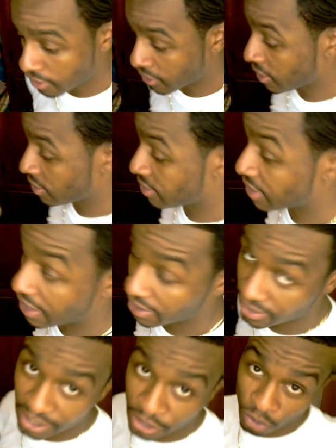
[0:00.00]
For this
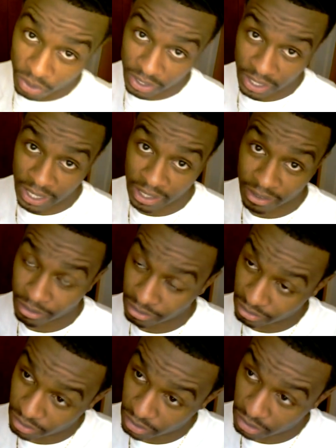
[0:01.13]
side, in order to get
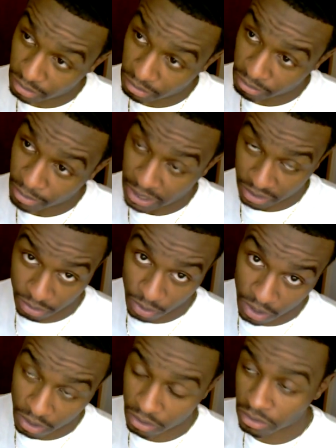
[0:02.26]
my
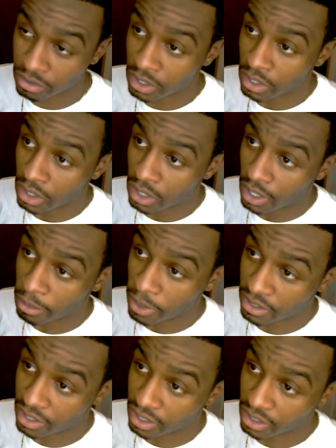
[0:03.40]
swirl, and
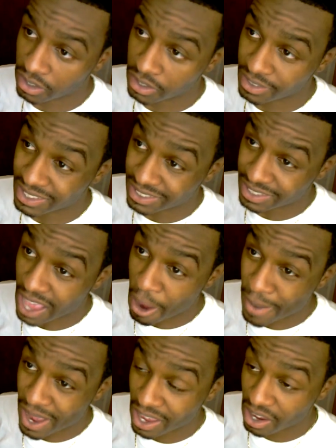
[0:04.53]
basically this is how
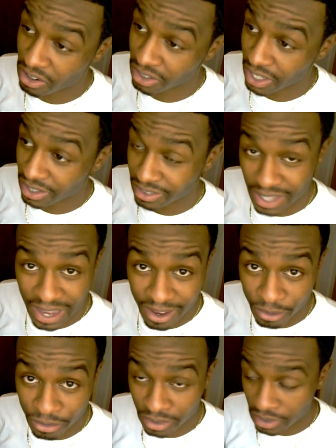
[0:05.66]
my hair lays
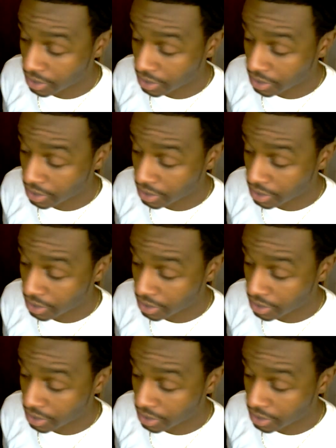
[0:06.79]
down,